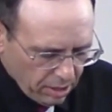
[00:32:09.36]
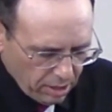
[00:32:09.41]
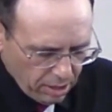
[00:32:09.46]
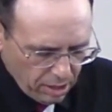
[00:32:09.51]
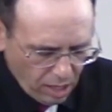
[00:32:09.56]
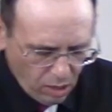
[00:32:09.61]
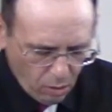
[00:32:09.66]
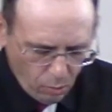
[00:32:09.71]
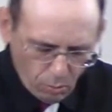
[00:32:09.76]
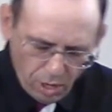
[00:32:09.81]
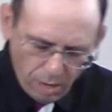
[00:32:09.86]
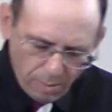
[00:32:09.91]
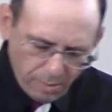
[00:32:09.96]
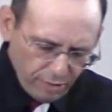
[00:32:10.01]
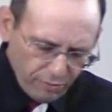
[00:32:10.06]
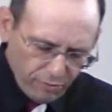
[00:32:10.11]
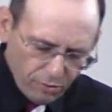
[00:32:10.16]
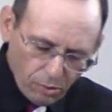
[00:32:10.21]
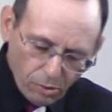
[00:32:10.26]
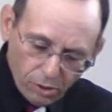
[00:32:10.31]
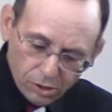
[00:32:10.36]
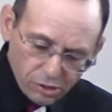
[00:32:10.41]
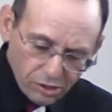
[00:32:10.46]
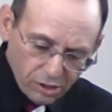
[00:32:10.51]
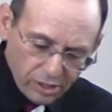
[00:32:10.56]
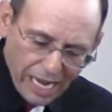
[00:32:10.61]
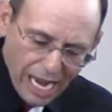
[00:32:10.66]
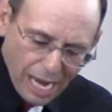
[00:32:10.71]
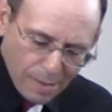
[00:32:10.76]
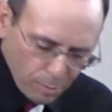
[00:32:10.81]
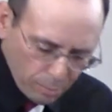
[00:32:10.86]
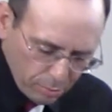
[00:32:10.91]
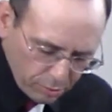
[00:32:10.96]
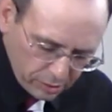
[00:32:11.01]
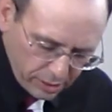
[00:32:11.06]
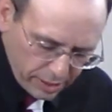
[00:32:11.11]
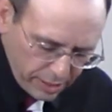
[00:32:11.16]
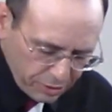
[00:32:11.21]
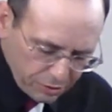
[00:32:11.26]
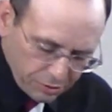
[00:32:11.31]
Women, of course, are capable
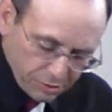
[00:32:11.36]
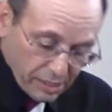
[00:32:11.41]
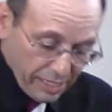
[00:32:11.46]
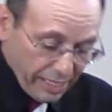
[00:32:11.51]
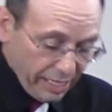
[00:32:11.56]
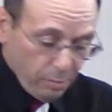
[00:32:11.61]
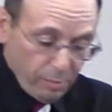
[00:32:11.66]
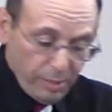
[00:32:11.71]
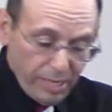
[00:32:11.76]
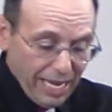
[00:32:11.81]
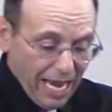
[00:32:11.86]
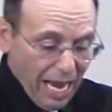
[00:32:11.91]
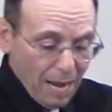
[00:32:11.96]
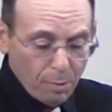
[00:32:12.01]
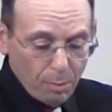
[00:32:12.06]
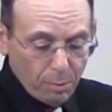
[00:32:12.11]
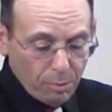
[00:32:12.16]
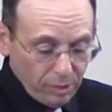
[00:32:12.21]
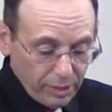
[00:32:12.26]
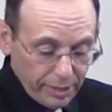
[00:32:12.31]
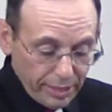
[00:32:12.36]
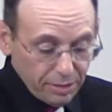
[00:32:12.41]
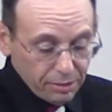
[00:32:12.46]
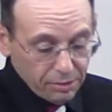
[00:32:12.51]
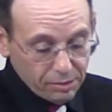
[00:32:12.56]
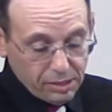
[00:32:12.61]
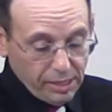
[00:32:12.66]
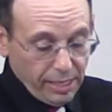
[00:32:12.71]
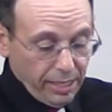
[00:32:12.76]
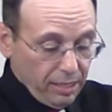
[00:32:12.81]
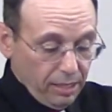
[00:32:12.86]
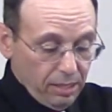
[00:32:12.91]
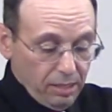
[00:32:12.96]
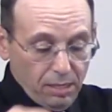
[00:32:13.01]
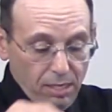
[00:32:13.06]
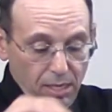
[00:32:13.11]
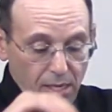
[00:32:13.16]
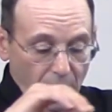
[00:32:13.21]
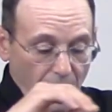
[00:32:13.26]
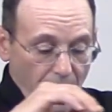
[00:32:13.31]
teachers. They can be capable leaders. They can
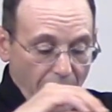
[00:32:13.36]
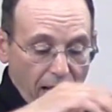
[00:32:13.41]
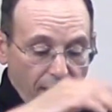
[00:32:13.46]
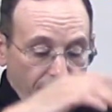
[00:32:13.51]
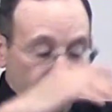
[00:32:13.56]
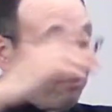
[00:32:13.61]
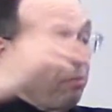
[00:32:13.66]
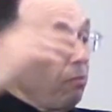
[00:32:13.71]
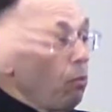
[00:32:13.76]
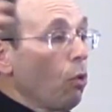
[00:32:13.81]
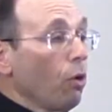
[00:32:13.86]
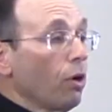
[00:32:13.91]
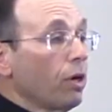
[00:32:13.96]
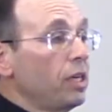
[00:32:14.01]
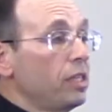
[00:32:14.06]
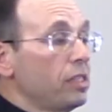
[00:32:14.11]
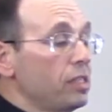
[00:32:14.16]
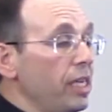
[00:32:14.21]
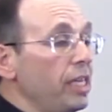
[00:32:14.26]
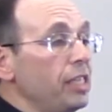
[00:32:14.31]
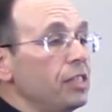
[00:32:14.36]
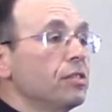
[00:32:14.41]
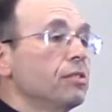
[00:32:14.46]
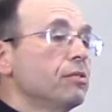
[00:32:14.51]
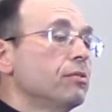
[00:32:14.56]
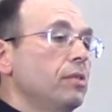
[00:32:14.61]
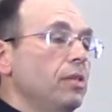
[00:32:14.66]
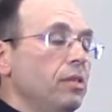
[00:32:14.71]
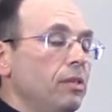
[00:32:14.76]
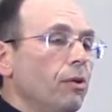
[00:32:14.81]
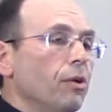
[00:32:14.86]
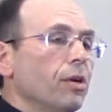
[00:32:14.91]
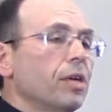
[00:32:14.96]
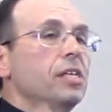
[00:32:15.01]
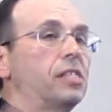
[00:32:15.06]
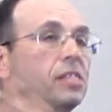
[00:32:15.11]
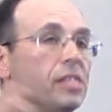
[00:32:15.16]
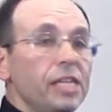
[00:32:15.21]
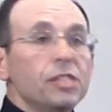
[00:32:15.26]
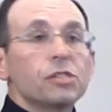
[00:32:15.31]
have
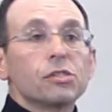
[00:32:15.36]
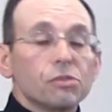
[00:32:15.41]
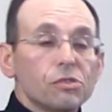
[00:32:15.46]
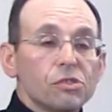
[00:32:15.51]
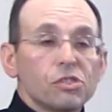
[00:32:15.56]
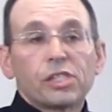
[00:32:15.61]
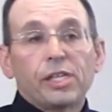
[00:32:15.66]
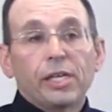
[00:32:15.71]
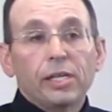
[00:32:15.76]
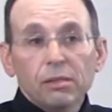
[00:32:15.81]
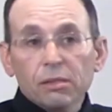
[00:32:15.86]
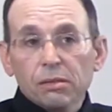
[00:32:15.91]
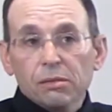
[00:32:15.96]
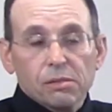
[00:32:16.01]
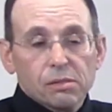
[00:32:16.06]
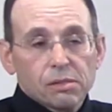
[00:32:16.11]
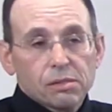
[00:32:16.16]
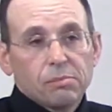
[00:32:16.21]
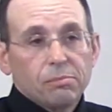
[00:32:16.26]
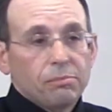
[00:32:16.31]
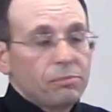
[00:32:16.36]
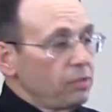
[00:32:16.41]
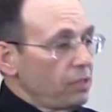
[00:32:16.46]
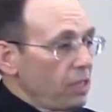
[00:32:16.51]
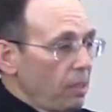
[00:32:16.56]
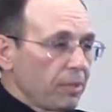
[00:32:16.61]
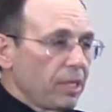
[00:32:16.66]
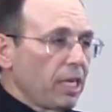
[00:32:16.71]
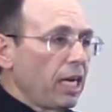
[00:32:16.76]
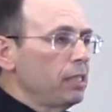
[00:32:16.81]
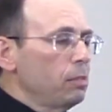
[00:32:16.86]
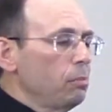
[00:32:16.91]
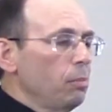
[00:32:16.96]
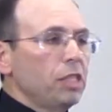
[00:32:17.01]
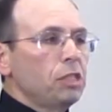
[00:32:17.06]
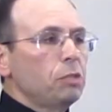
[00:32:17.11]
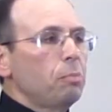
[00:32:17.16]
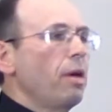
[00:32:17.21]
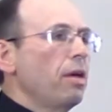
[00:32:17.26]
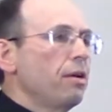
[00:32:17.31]
organizational skills, sometimes
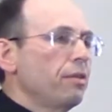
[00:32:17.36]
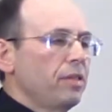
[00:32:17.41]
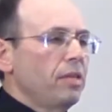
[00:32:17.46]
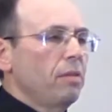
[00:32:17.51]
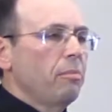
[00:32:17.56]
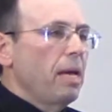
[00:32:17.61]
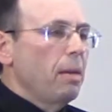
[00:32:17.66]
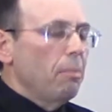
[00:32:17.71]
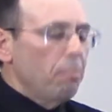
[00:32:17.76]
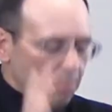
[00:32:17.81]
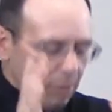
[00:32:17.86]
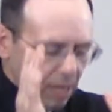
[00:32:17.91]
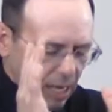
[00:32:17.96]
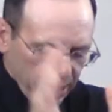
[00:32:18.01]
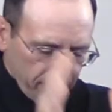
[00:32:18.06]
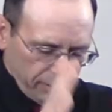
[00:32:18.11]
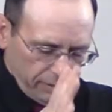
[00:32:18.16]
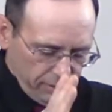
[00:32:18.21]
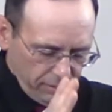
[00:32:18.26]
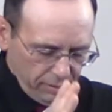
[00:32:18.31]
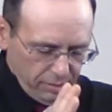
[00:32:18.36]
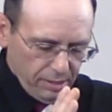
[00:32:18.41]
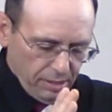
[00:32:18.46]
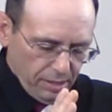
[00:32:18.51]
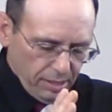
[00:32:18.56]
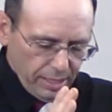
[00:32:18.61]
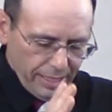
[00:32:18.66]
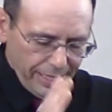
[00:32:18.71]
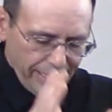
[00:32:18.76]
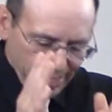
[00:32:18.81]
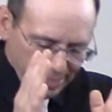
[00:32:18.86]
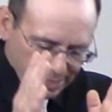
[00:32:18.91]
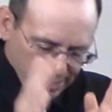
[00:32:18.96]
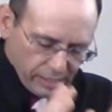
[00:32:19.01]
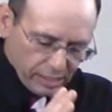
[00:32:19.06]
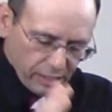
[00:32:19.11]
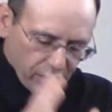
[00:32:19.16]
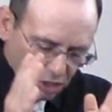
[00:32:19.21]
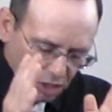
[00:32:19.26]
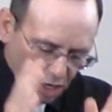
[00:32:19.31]
much better than men. But is
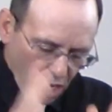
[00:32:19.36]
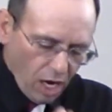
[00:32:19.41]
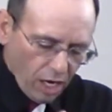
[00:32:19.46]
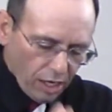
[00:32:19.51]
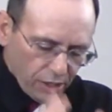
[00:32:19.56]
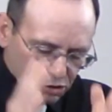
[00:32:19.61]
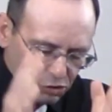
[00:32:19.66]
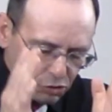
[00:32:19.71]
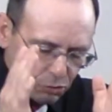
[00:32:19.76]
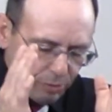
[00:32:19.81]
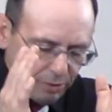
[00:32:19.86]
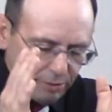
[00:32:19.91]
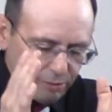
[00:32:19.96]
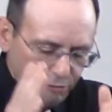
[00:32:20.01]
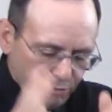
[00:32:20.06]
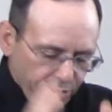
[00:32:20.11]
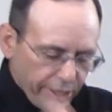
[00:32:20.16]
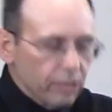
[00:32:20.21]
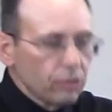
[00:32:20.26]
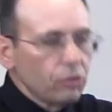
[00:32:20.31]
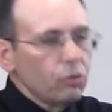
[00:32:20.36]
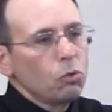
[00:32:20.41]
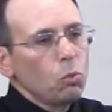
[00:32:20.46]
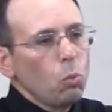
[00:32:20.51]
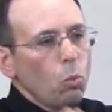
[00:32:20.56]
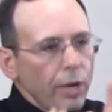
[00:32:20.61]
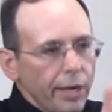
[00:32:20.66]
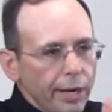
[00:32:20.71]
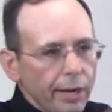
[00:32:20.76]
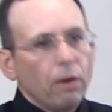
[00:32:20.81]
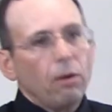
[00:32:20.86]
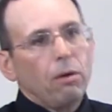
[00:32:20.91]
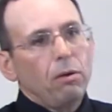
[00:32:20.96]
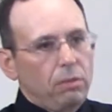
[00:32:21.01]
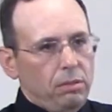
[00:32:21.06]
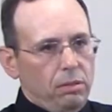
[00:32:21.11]
it God's revealed will